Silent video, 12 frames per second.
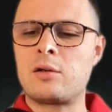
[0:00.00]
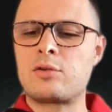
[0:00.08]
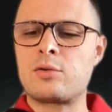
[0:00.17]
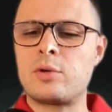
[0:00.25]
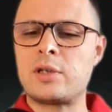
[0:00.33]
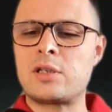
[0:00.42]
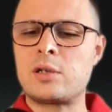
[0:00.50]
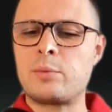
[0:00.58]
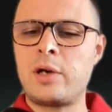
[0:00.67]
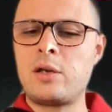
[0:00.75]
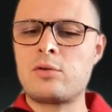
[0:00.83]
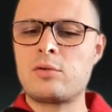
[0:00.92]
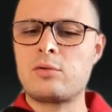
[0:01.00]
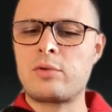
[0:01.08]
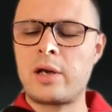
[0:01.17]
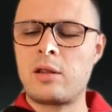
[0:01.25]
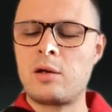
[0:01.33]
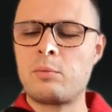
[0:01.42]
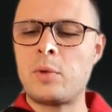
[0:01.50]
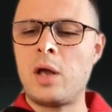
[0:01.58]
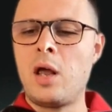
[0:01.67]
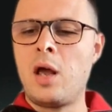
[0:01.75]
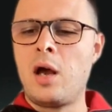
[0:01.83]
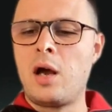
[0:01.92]
to estimate, write them.
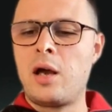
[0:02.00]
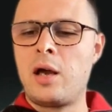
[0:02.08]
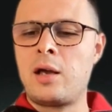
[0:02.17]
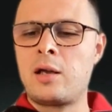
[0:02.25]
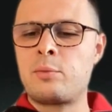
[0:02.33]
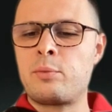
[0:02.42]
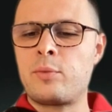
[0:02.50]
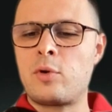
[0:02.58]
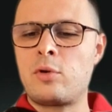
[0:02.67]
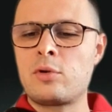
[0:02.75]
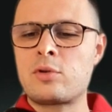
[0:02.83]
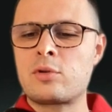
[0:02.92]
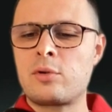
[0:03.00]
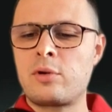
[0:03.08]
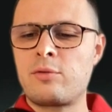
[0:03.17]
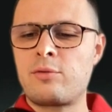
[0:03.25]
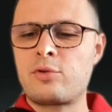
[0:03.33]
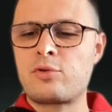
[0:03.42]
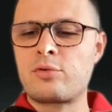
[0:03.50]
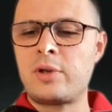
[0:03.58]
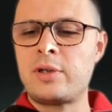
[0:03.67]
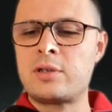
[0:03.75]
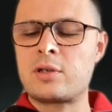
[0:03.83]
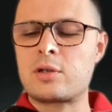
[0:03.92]
And also in future
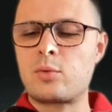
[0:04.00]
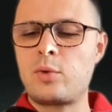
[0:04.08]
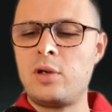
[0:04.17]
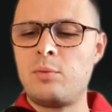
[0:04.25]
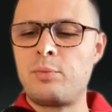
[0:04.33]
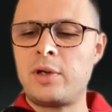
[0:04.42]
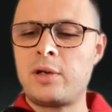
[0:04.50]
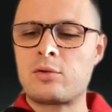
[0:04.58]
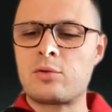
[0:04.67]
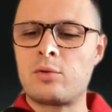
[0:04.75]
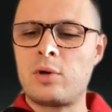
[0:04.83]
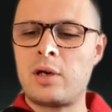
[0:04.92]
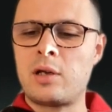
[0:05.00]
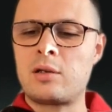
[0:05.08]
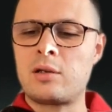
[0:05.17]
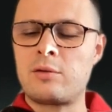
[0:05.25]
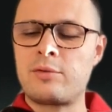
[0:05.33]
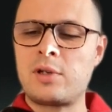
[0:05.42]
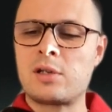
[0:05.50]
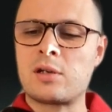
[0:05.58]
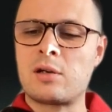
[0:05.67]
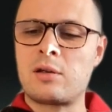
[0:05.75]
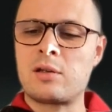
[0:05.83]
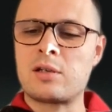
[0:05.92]
releases, we plan to add NFTs
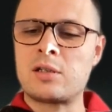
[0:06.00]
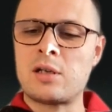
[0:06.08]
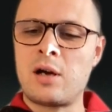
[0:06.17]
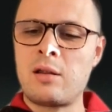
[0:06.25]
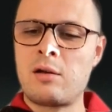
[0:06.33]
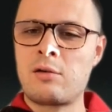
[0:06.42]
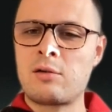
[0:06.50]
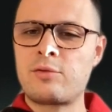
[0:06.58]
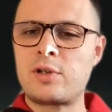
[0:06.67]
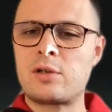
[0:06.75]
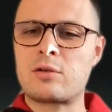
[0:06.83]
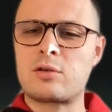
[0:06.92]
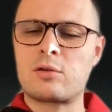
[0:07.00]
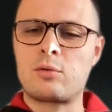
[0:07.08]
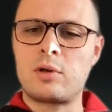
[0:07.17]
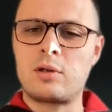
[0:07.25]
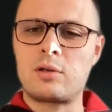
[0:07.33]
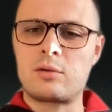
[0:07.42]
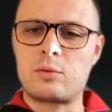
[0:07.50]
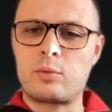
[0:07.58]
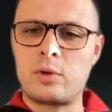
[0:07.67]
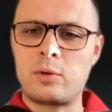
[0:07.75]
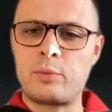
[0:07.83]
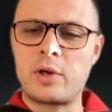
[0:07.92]
inside other NFTs, so it
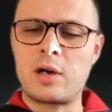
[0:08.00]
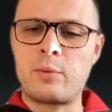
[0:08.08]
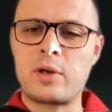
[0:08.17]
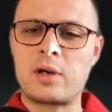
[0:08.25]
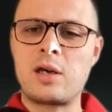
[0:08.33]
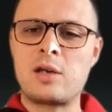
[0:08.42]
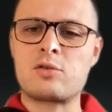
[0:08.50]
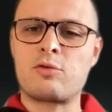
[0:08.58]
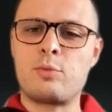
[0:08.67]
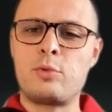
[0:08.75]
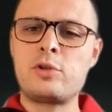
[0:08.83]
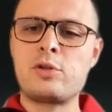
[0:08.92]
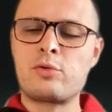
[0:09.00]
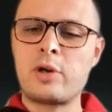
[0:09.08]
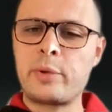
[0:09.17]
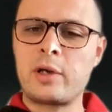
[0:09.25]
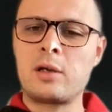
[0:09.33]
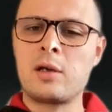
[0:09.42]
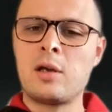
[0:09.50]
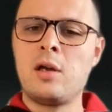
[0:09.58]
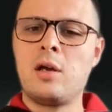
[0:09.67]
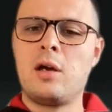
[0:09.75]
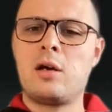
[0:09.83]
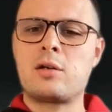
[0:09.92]
will become the case of multi-wrapping.
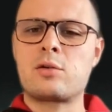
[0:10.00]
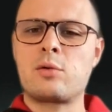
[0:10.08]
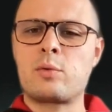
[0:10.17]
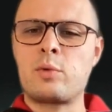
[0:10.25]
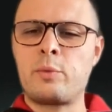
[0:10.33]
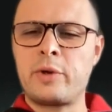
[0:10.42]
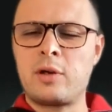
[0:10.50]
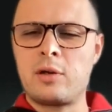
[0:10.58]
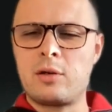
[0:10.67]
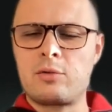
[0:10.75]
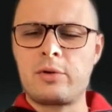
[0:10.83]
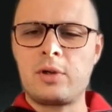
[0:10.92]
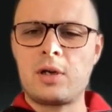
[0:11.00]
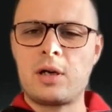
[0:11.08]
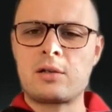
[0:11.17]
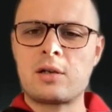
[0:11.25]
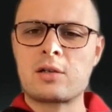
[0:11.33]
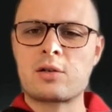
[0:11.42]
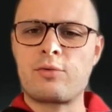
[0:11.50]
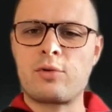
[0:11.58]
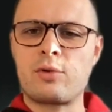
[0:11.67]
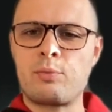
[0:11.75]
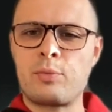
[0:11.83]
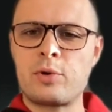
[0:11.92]
So it will be a real hard task
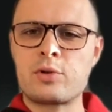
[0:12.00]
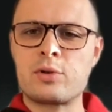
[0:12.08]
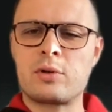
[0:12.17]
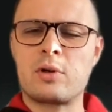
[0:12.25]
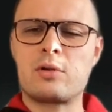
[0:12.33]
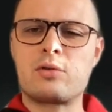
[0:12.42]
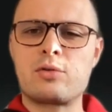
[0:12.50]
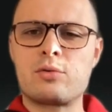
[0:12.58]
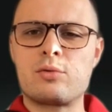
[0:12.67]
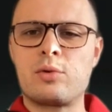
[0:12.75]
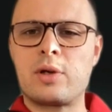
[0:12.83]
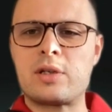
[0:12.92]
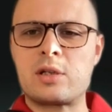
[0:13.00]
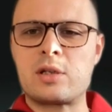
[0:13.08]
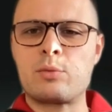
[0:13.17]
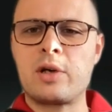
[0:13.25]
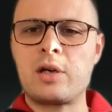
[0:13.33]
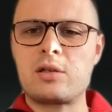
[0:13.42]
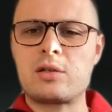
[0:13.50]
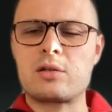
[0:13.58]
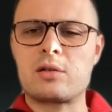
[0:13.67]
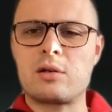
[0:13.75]
for a person to estimate